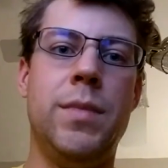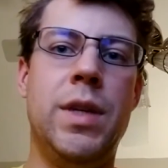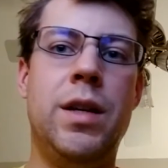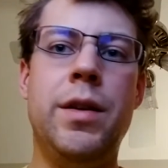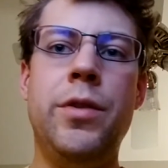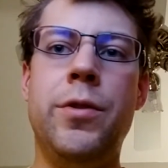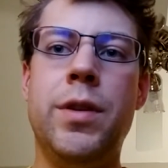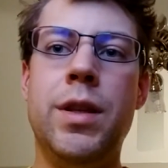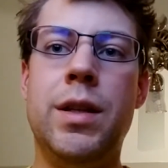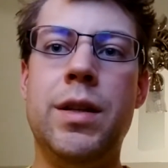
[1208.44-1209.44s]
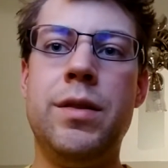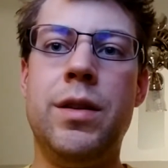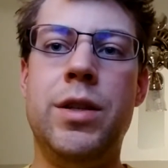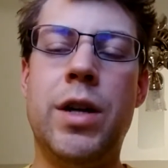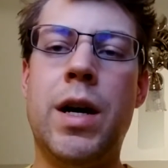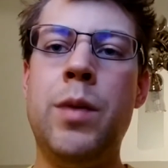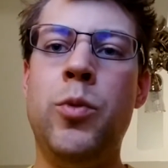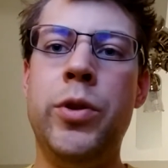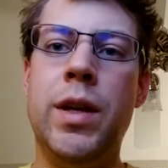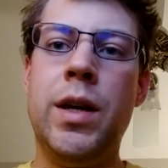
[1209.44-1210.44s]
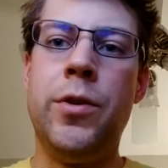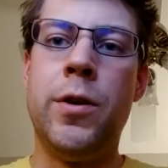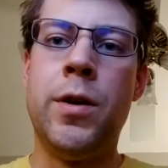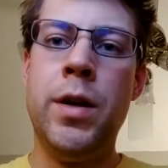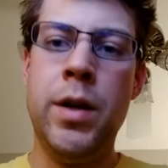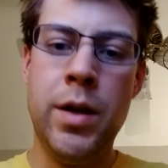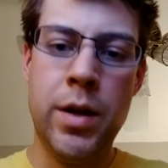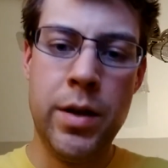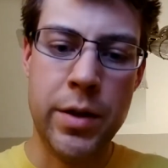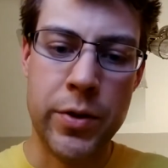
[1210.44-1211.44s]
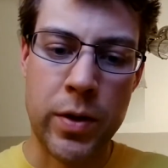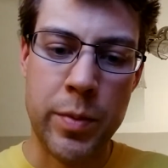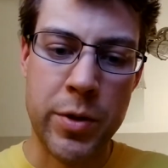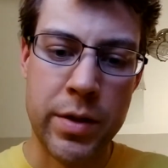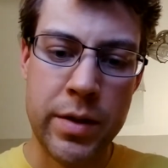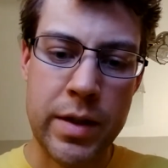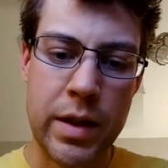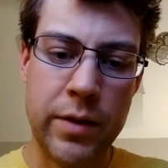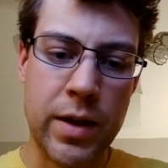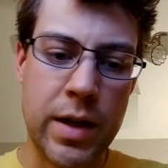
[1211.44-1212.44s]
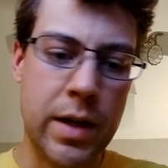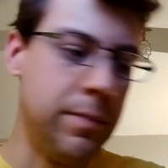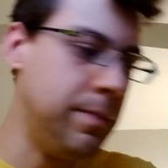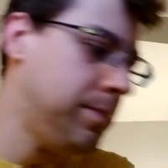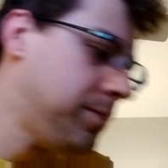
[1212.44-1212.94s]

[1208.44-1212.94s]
yet another thing that doesn't jibe with the other descriptions that they've got.